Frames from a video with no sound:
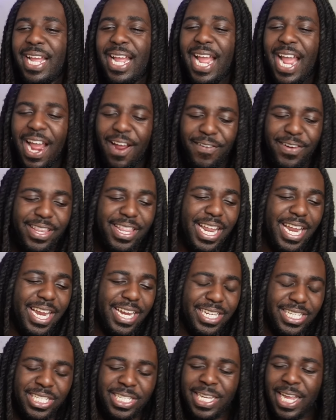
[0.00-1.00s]
Everything
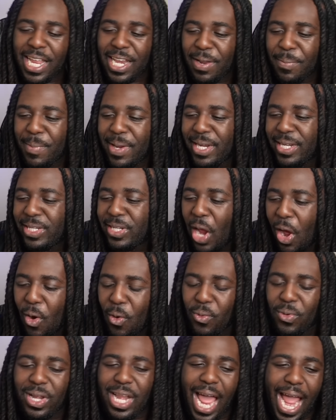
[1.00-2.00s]
is telling me
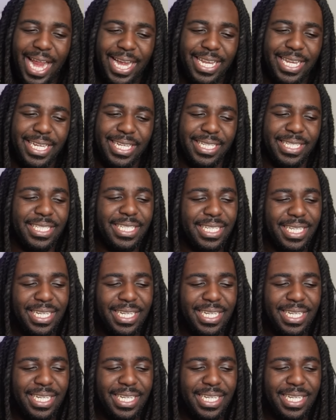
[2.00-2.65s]
don't like this.